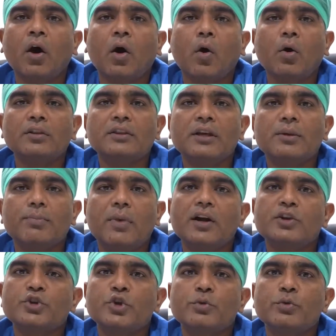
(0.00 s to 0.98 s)
All three
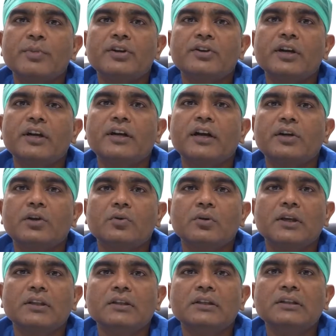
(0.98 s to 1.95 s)
parts should be treated
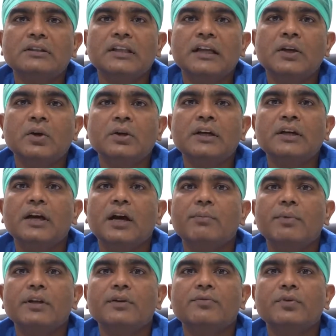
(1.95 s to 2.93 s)
together, then only
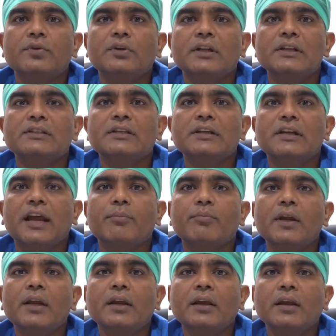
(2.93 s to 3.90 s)
diabetic foot ulcer
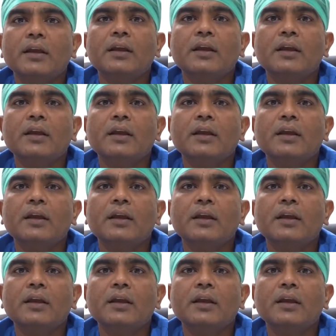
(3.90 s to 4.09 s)
can be